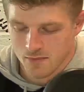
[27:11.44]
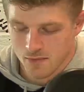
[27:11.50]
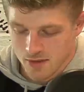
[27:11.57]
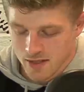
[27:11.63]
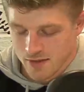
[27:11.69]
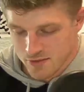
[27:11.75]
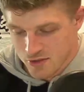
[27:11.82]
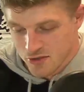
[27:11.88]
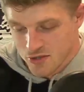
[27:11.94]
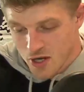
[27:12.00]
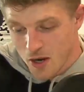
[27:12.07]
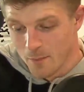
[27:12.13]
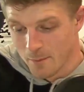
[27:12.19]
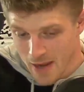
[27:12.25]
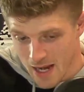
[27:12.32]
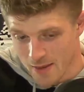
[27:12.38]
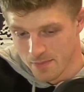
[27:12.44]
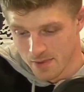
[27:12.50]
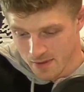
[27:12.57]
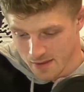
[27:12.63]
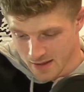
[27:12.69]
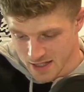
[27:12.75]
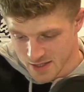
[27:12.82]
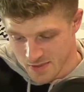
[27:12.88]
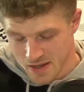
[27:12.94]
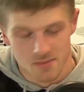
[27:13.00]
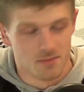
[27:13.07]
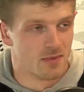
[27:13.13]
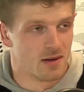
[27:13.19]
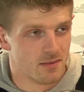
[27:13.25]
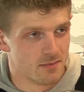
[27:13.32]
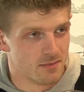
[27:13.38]
the results on paper, it's
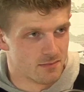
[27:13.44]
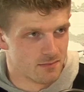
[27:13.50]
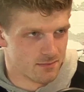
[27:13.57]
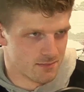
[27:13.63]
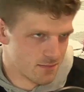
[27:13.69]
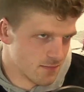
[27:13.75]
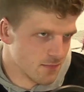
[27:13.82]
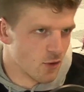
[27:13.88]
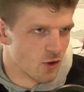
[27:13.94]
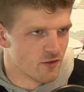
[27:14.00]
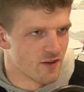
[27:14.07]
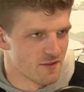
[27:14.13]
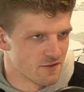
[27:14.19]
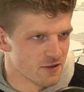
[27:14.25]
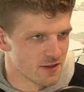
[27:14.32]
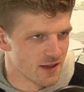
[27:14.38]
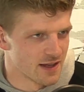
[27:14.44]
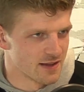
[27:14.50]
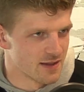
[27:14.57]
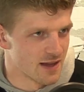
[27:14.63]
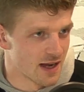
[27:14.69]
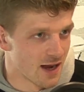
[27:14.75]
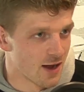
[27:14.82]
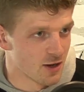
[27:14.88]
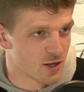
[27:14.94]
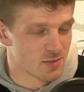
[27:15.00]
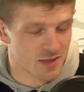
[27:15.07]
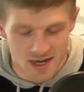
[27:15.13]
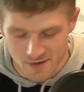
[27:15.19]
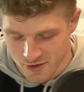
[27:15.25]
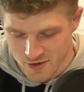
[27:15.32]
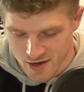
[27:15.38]
been more eventful than I
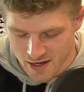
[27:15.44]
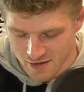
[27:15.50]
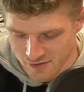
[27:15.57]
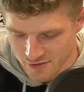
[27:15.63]
arguably give credit for.